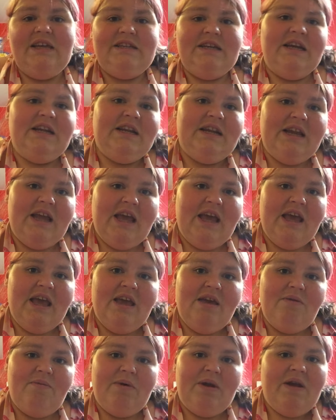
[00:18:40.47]
day to
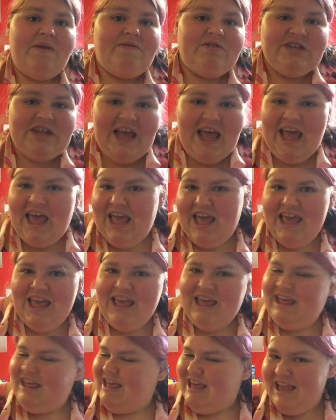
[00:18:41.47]
day, whatever
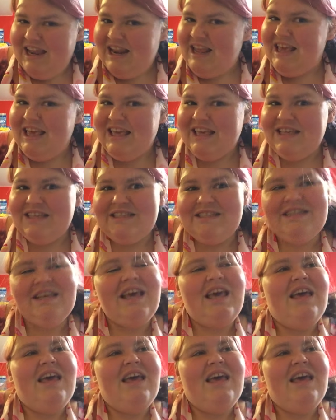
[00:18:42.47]
day it is,